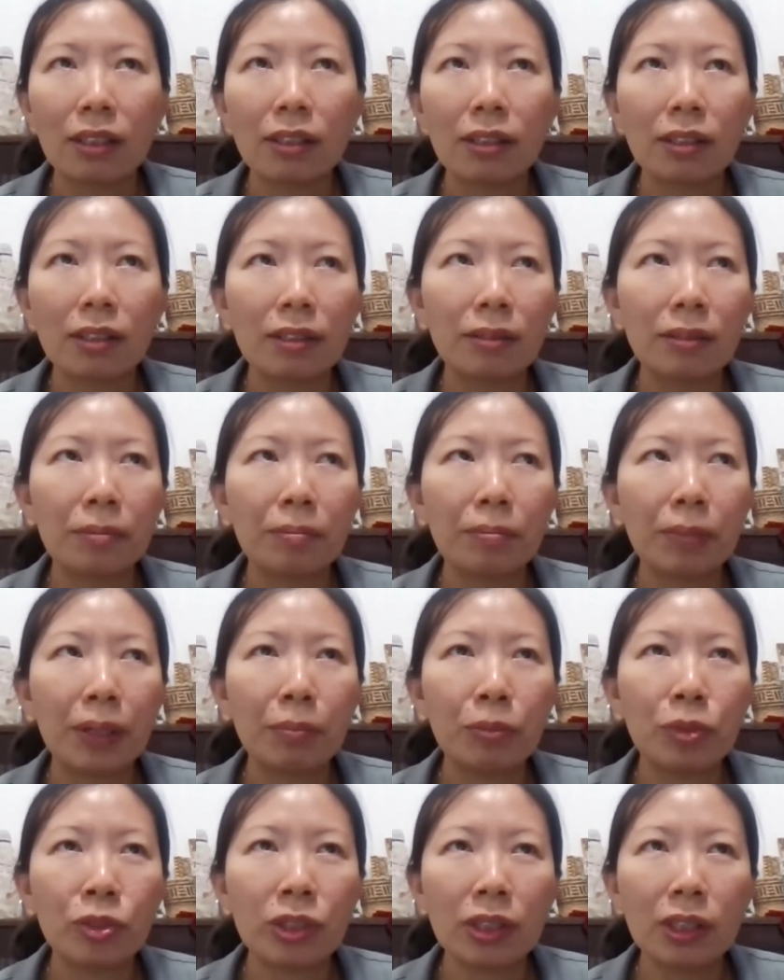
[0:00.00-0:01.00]
uh,
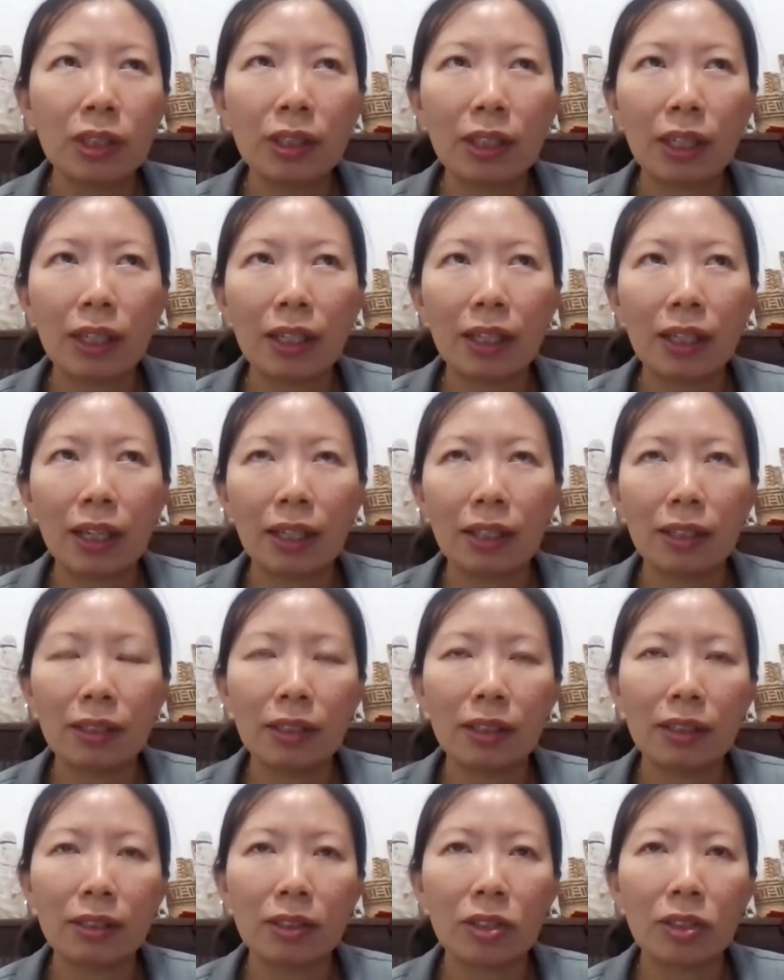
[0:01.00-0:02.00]
but mostly they are
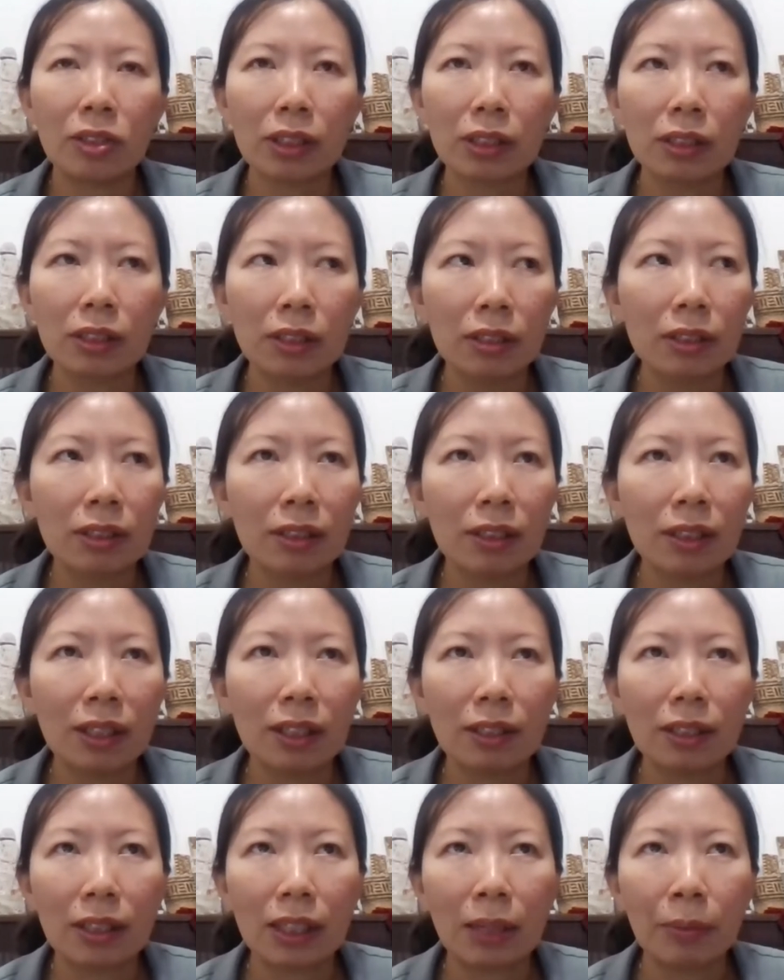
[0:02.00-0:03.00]
uh, nocturnal
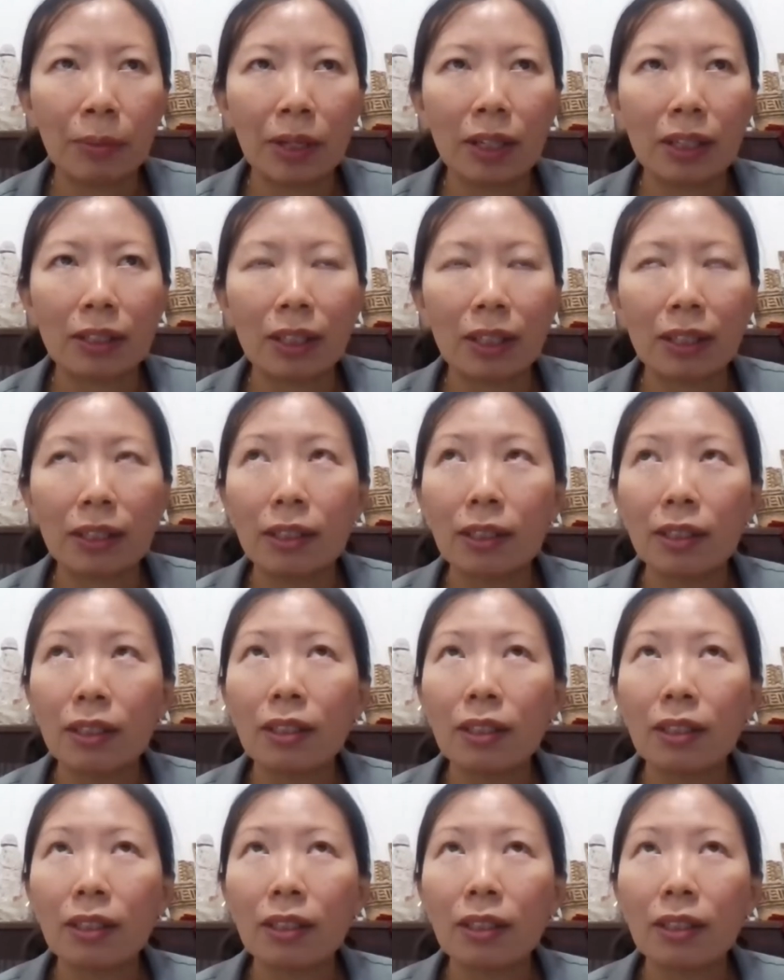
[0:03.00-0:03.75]
and they come out at night.